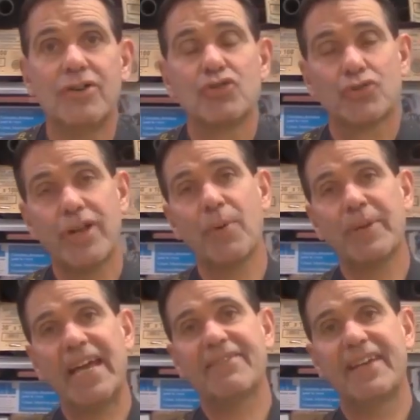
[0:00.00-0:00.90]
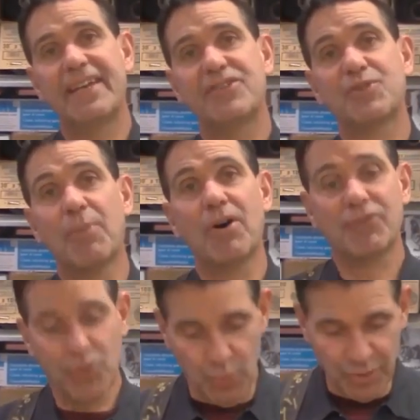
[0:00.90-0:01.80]
So now we have a small
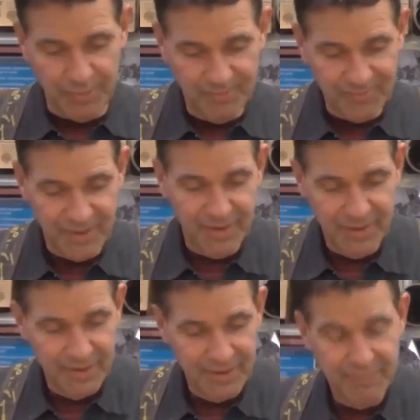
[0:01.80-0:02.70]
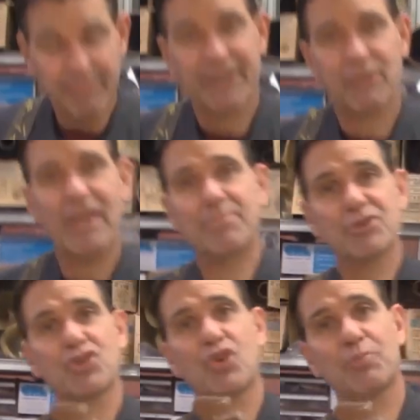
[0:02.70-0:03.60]
tool, my
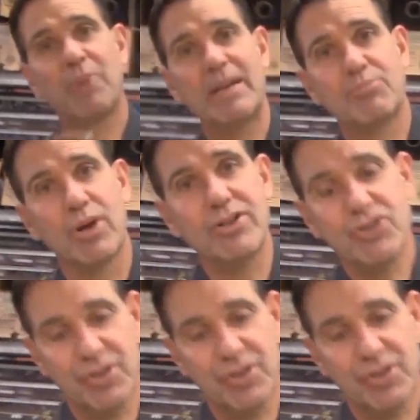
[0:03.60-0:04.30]
grandpa's old pipe wrench.